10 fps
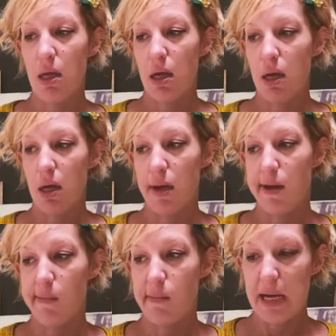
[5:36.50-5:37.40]

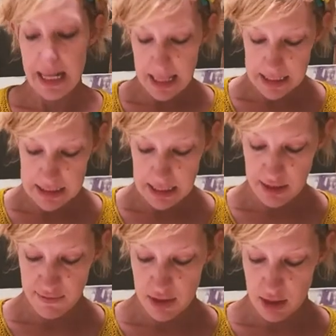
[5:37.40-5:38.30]
But I like to
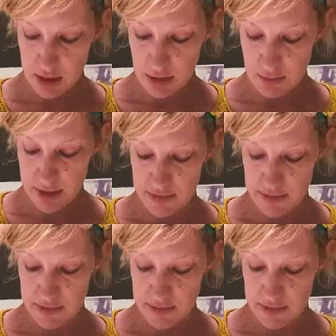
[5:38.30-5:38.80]
give it a little bit